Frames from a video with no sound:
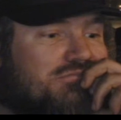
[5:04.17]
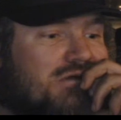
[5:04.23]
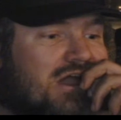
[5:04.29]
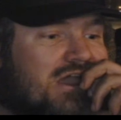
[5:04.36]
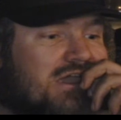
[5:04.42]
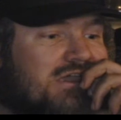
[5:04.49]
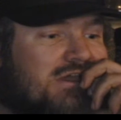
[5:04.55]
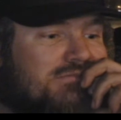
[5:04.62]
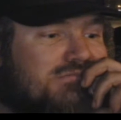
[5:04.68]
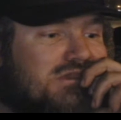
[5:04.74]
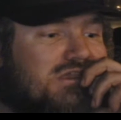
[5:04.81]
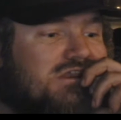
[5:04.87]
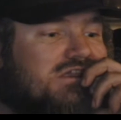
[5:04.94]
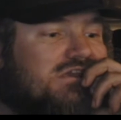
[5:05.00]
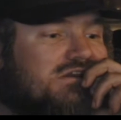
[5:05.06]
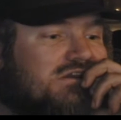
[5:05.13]
my
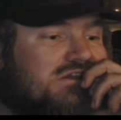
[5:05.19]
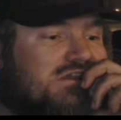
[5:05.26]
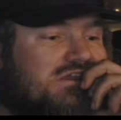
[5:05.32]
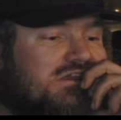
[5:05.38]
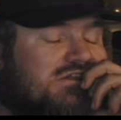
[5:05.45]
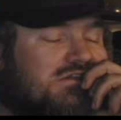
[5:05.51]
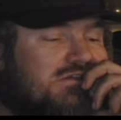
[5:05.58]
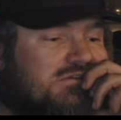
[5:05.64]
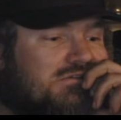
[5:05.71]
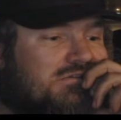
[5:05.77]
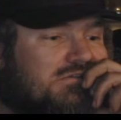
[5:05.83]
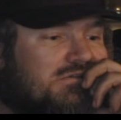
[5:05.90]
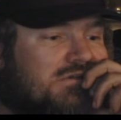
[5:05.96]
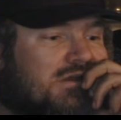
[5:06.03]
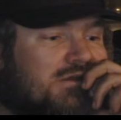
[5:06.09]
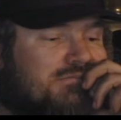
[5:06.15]
immediately
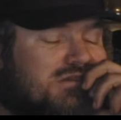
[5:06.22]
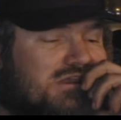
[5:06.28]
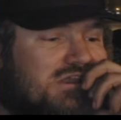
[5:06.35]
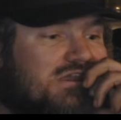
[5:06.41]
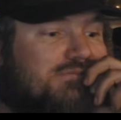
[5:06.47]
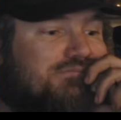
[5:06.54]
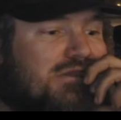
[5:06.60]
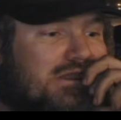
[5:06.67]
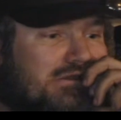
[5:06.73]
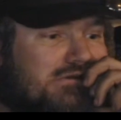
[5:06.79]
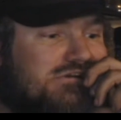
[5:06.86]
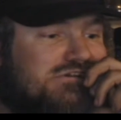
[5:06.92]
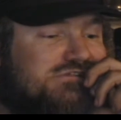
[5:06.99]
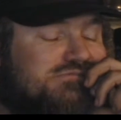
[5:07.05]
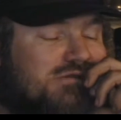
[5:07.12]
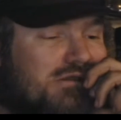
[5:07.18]
immediate
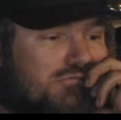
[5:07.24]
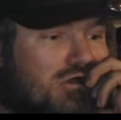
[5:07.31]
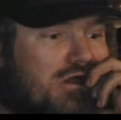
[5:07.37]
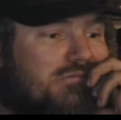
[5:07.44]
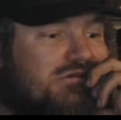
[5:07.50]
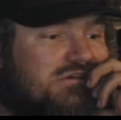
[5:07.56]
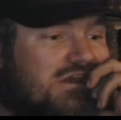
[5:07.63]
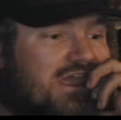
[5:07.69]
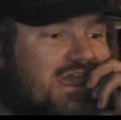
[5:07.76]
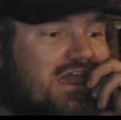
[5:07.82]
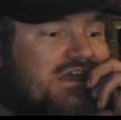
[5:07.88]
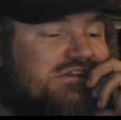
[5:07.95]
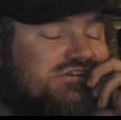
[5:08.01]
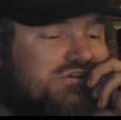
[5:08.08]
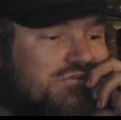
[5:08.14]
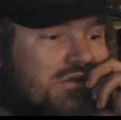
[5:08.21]
parents, my mom and
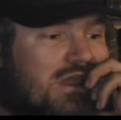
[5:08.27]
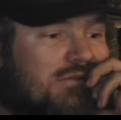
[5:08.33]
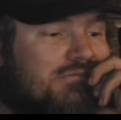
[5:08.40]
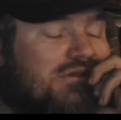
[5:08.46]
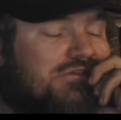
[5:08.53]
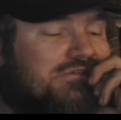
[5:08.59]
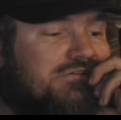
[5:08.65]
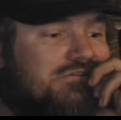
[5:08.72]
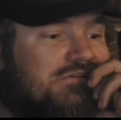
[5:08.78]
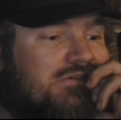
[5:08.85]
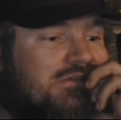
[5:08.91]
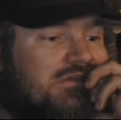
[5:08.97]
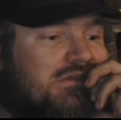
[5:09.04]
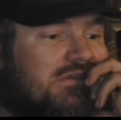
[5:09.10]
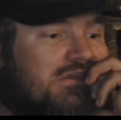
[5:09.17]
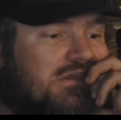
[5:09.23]
dad's grandmothers
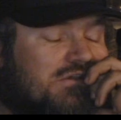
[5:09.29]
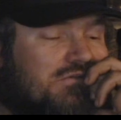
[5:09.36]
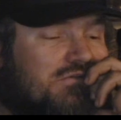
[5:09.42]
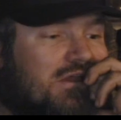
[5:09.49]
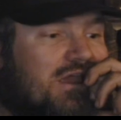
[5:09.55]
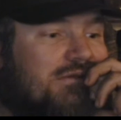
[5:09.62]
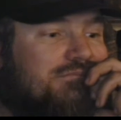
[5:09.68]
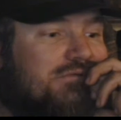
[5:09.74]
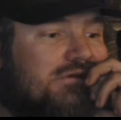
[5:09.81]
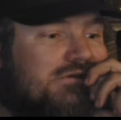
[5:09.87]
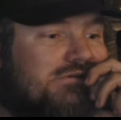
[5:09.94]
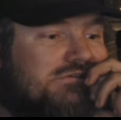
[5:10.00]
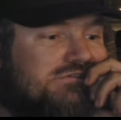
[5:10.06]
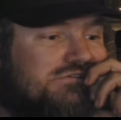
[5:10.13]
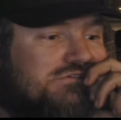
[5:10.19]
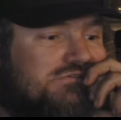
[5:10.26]
and
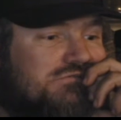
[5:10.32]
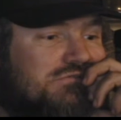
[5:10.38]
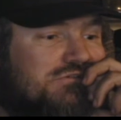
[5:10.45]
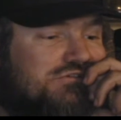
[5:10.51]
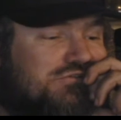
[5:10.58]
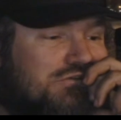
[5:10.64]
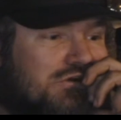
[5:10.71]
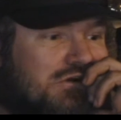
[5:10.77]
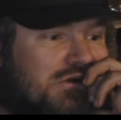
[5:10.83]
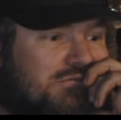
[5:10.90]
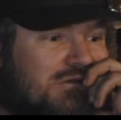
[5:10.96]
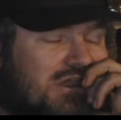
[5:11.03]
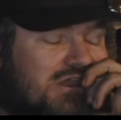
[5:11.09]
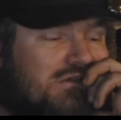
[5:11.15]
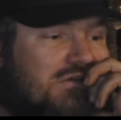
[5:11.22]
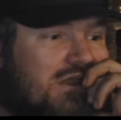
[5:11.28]
grandparents, which were or
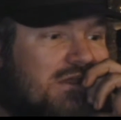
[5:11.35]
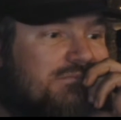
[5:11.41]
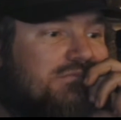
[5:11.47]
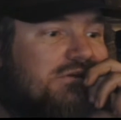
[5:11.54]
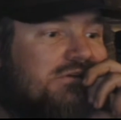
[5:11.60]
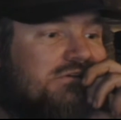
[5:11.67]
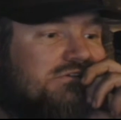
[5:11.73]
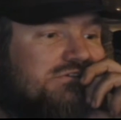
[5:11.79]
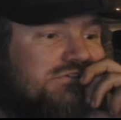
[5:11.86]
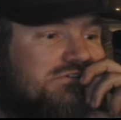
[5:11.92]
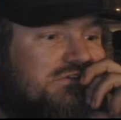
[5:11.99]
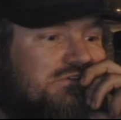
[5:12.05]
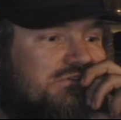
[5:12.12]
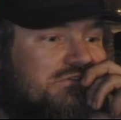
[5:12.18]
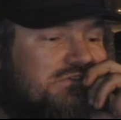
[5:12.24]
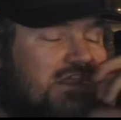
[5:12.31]
my grandparents,
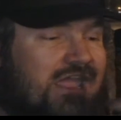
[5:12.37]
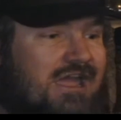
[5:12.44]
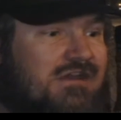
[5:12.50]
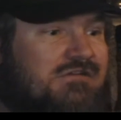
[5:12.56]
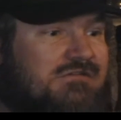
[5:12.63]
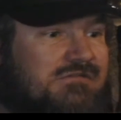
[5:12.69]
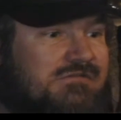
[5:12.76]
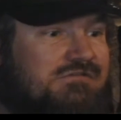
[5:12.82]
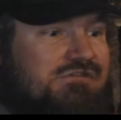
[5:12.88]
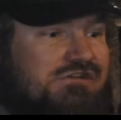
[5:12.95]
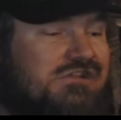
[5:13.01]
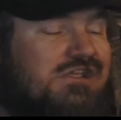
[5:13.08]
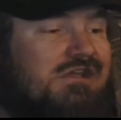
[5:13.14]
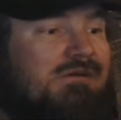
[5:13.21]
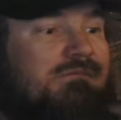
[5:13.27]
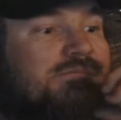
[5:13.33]
dad to
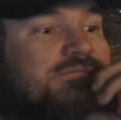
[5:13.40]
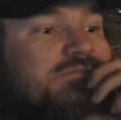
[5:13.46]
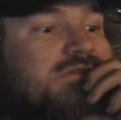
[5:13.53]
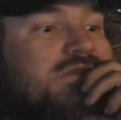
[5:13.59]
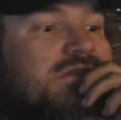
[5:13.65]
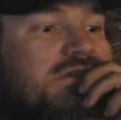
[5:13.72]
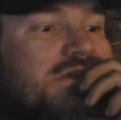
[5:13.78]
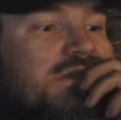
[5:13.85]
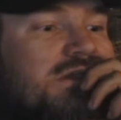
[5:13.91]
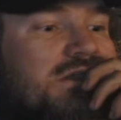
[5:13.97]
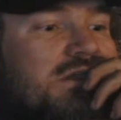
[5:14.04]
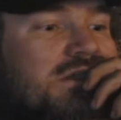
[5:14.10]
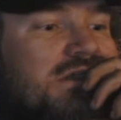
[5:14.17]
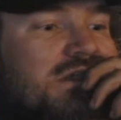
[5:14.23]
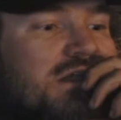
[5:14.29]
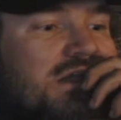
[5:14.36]
them,
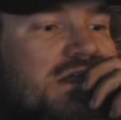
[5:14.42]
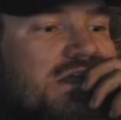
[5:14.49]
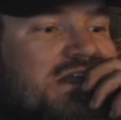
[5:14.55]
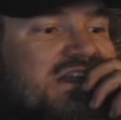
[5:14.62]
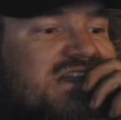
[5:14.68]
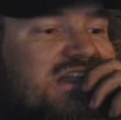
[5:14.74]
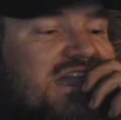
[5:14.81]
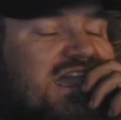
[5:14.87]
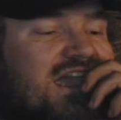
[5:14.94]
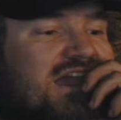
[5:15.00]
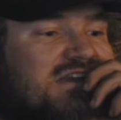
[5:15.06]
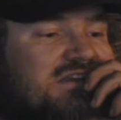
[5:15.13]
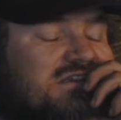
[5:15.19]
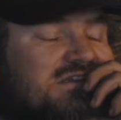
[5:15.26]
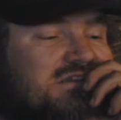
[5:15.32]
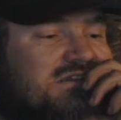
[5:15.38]
uh,
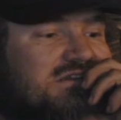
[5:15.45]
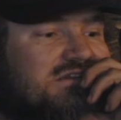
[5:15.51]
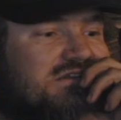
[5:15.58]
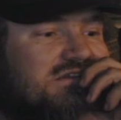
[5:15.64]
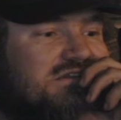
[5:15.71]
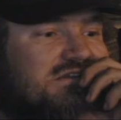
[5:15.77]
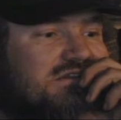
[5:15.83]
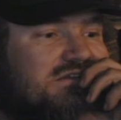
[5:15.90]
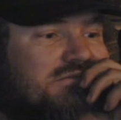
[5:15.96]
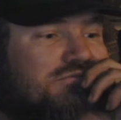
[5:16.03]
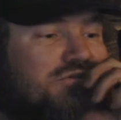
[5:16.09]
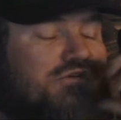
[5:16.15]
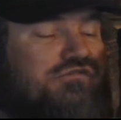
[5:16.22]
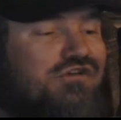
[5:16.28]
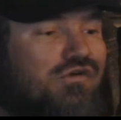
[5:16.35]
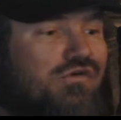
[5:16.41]
had
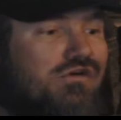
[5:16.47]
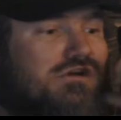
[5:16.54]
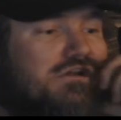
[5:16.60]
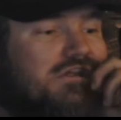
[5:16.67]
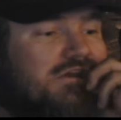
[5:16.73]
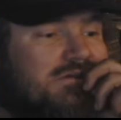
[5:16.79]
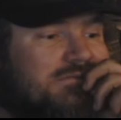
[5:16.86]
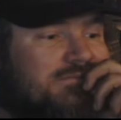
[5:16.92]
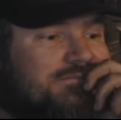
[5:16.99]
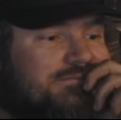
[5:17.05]
moved to Oregon